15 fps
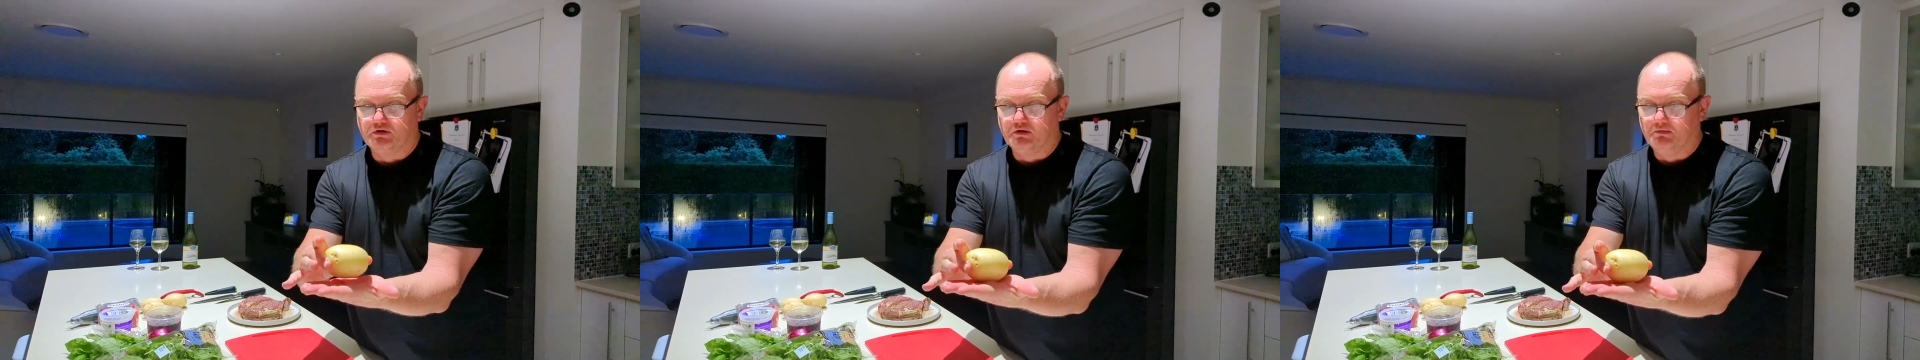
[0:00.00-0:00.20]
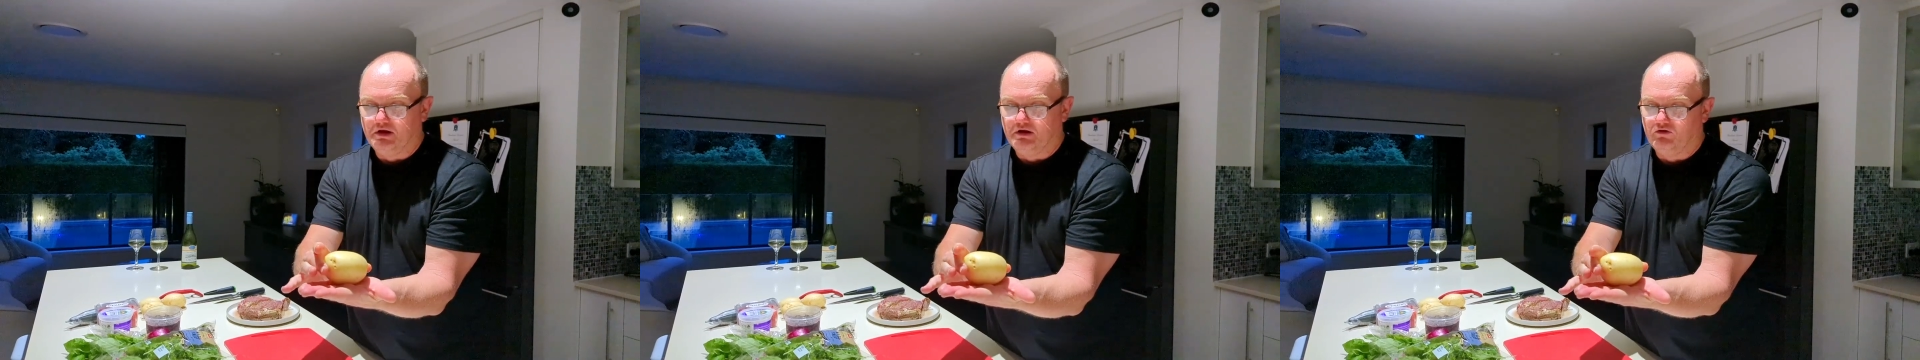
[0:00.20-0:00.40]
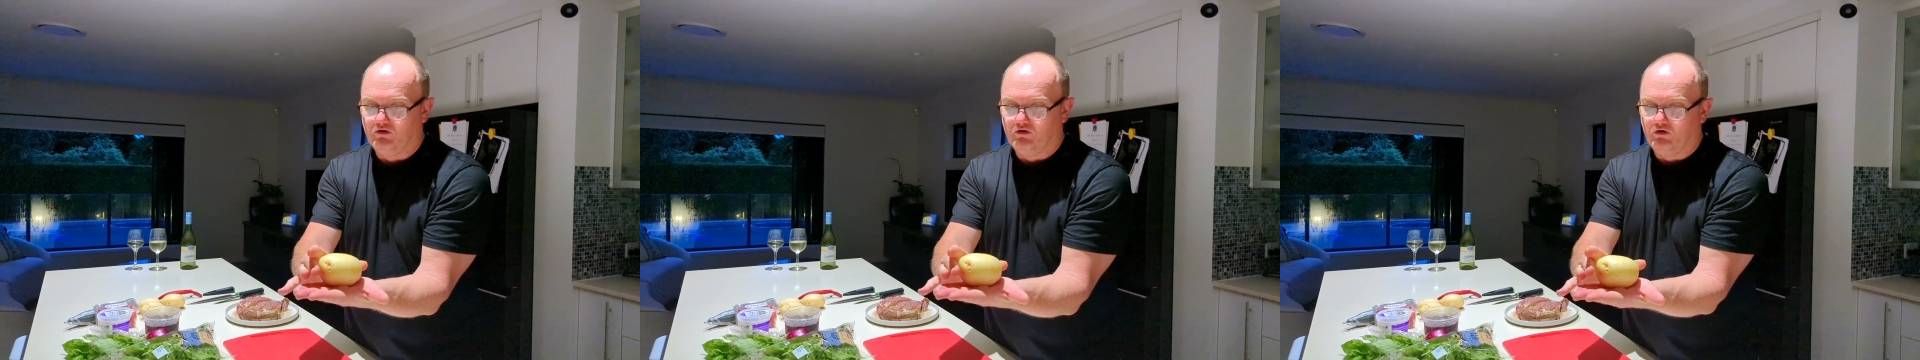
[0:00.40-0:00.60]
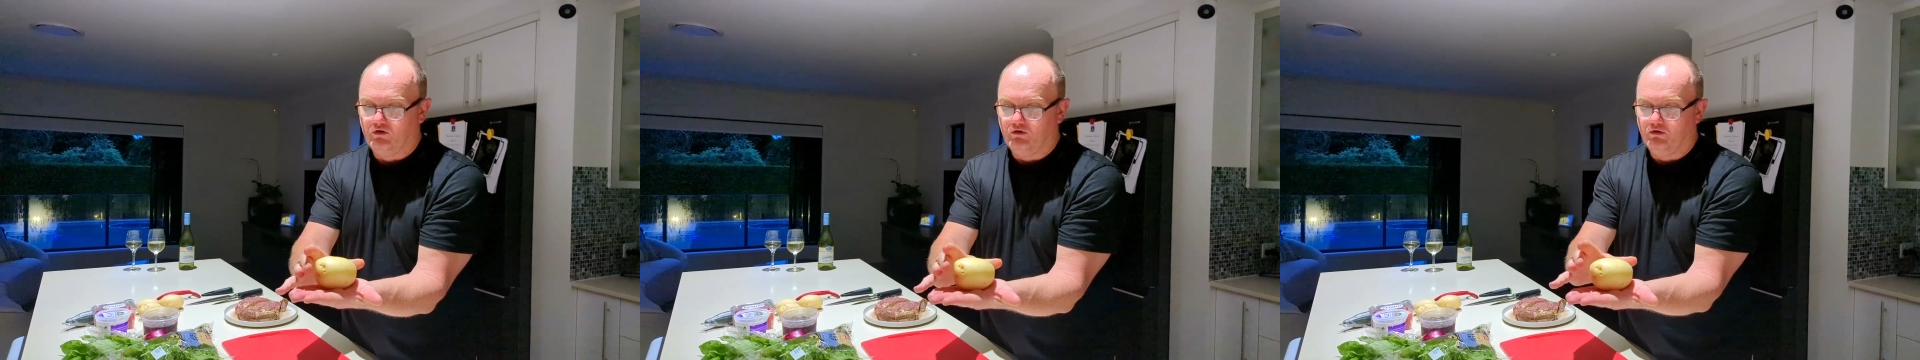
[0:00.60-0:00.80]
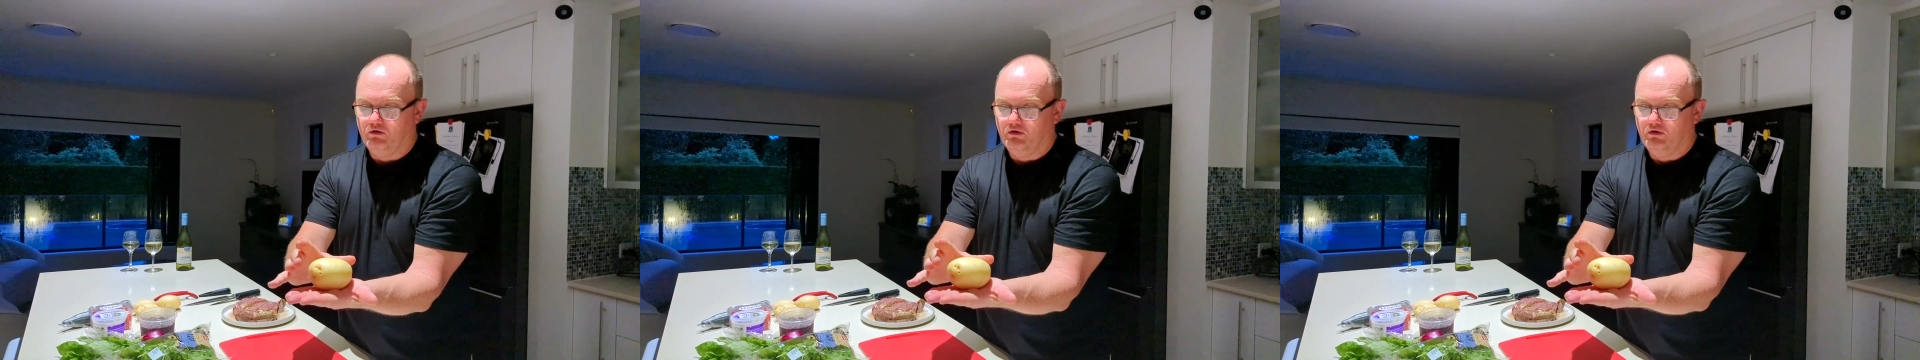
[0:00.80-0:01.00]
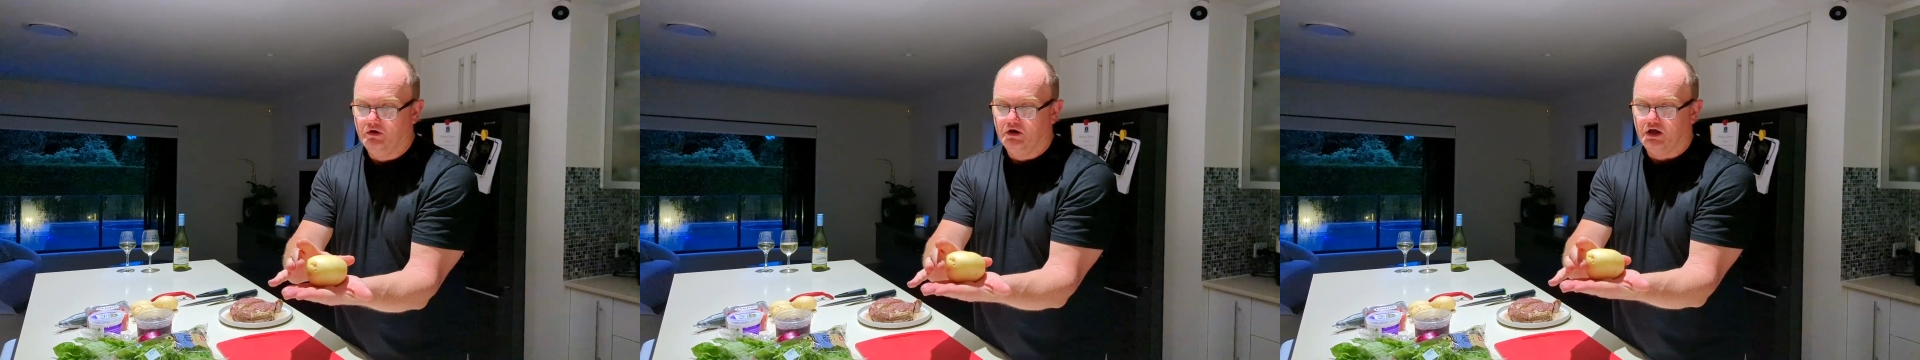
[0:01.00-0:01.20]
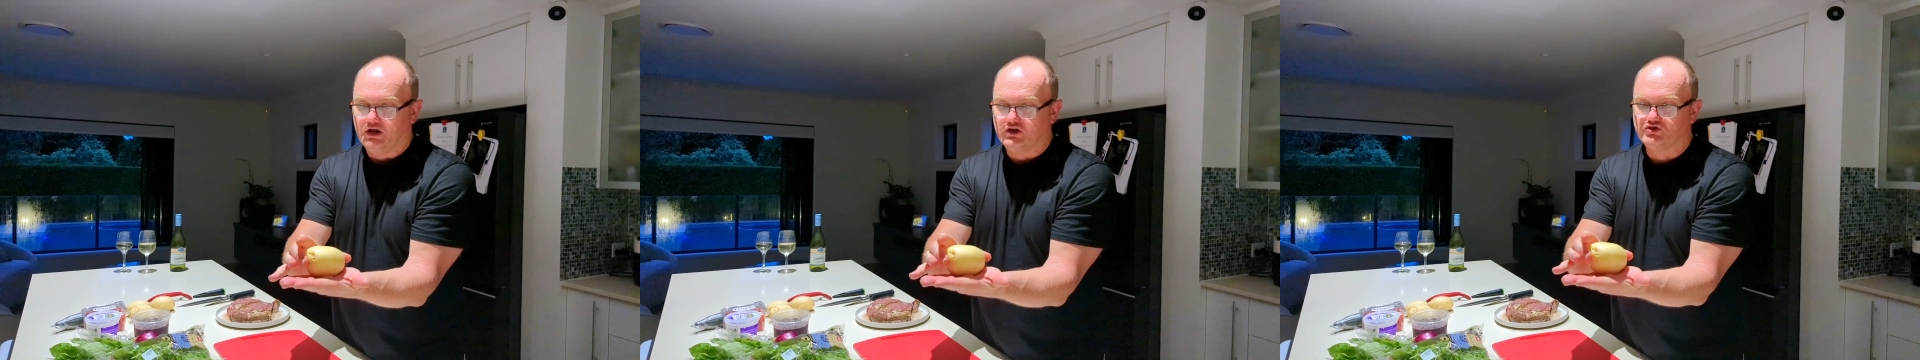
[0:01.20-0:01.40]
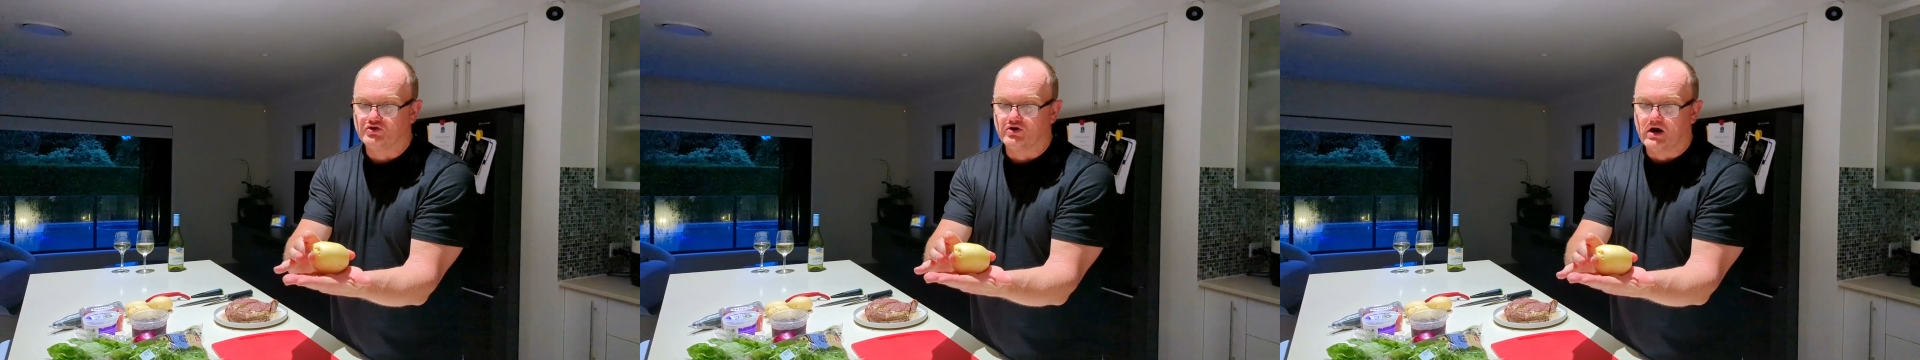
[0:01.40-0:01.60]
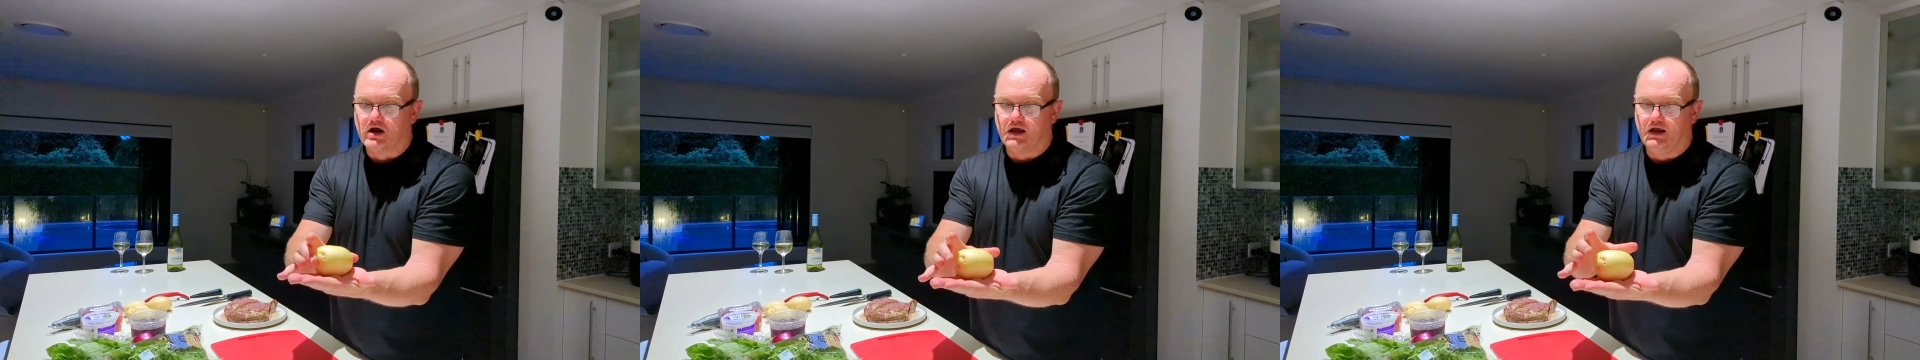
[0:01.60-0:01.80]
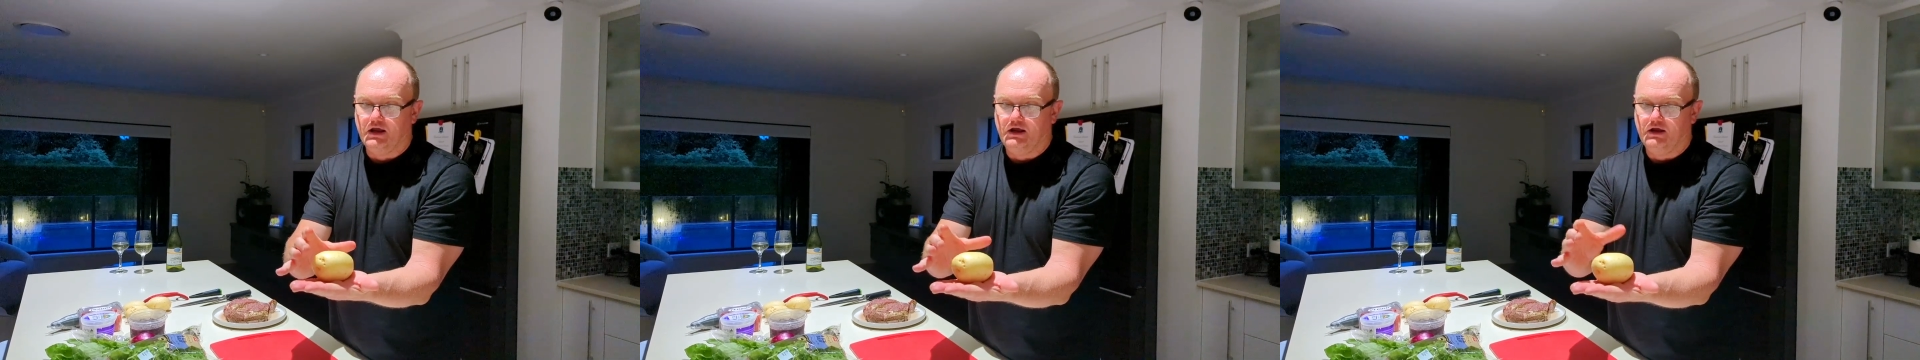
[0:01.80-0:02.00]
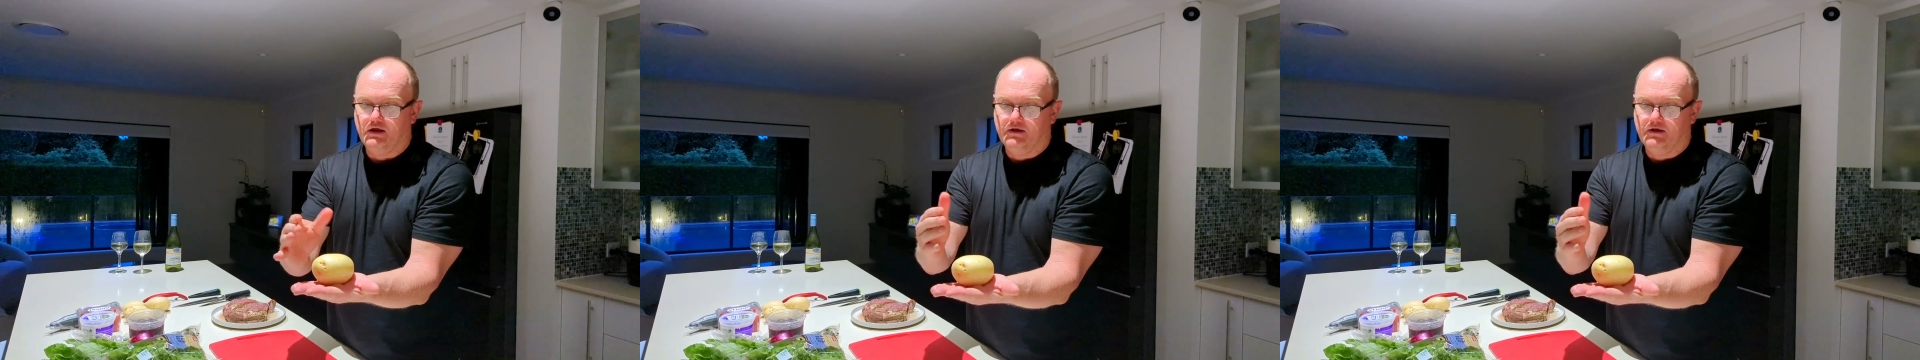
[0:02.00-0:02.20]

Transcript: into a tray,